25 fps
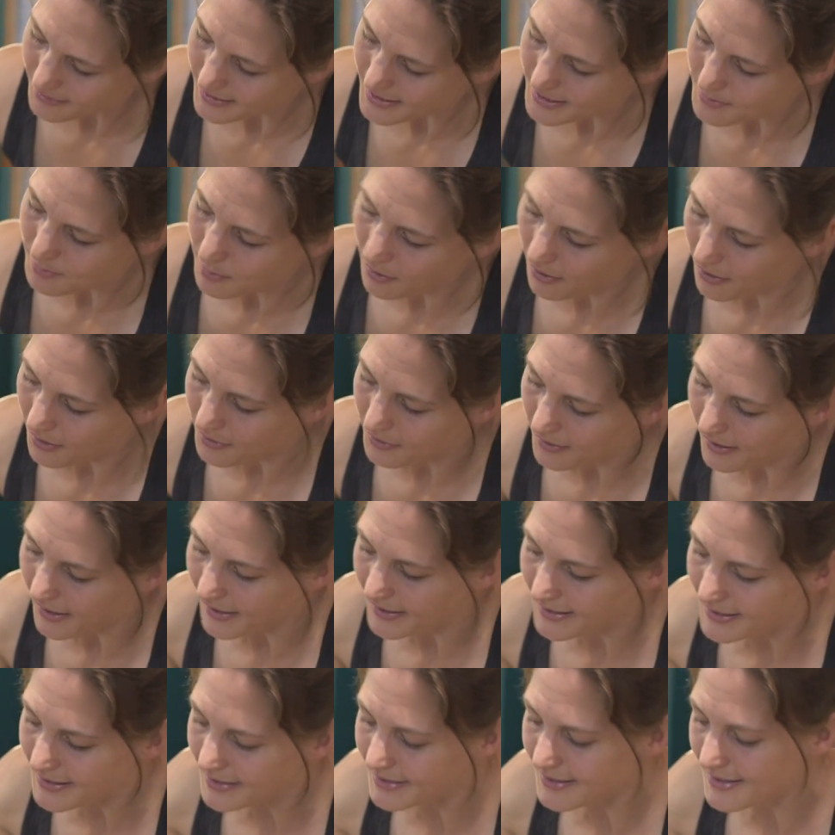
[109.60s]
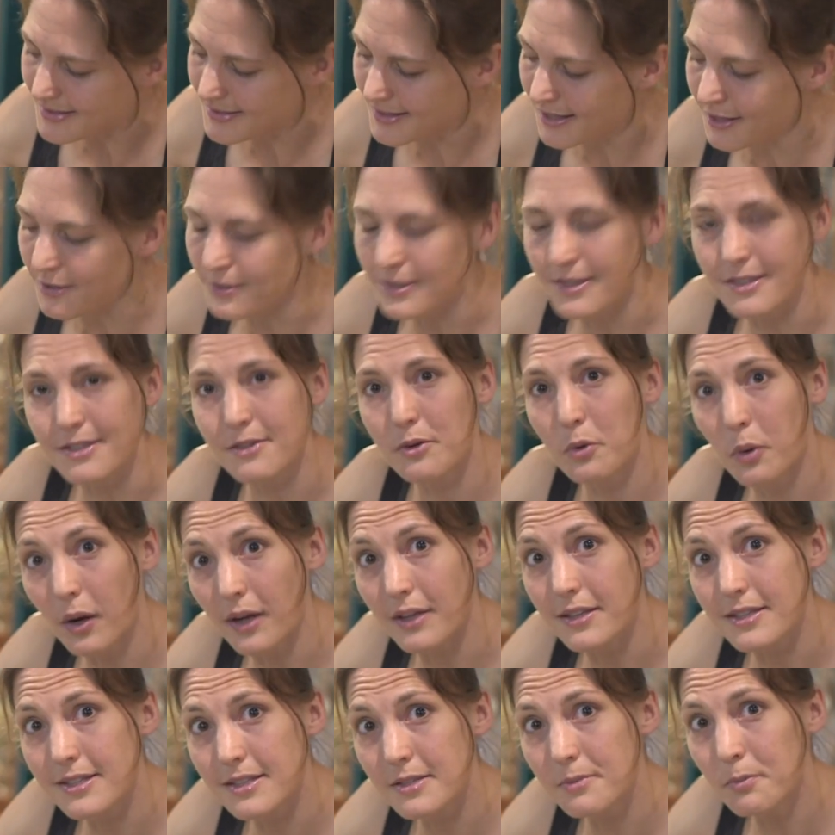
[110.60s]
this part of the hyena's nose is
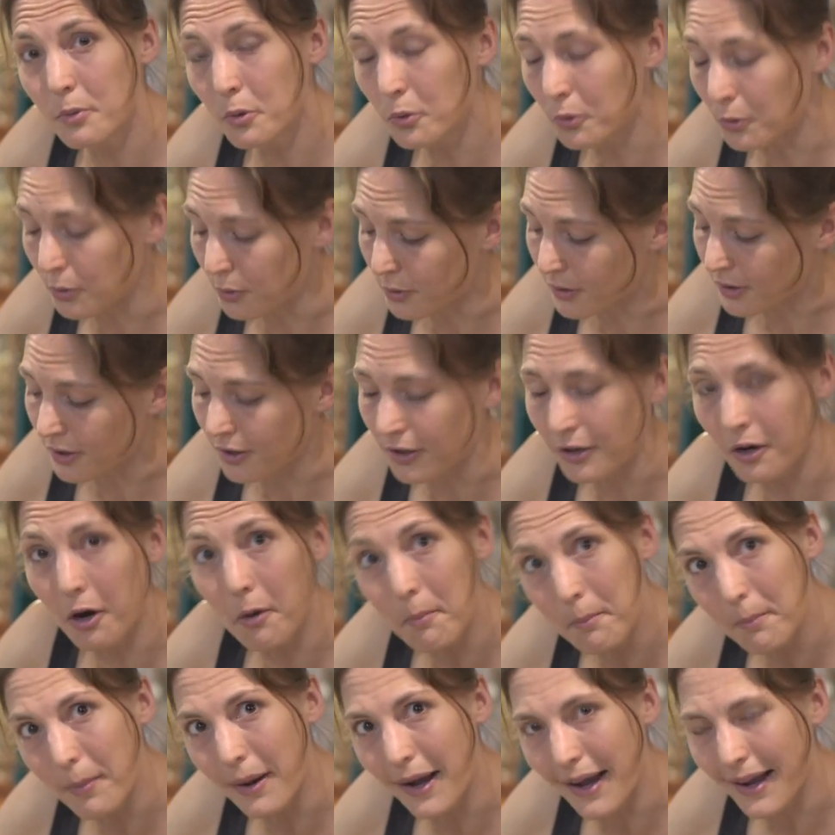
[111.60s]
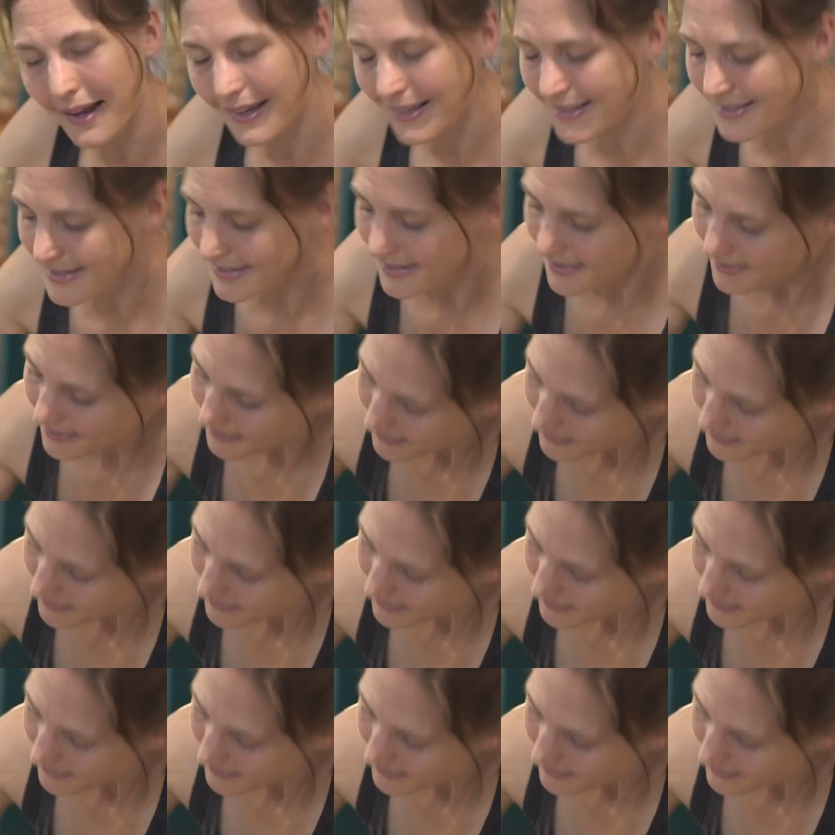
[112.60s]
quite small and compact,